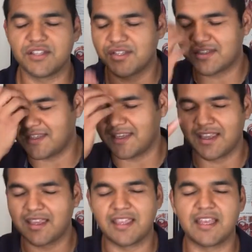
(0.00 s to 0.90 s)
It just it,
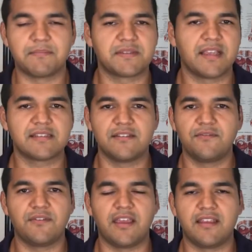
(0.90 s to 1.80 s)
it can get
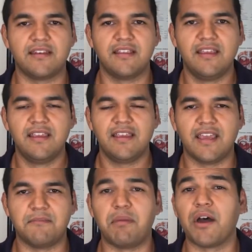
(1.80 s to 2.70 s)
obsessive and
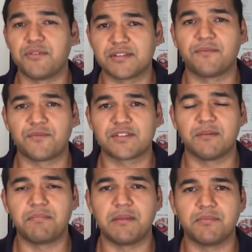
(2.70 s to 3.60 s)
and bothersome for
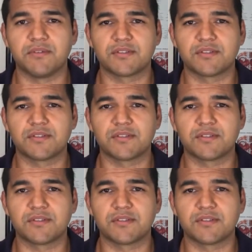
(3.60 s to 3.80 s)
some people.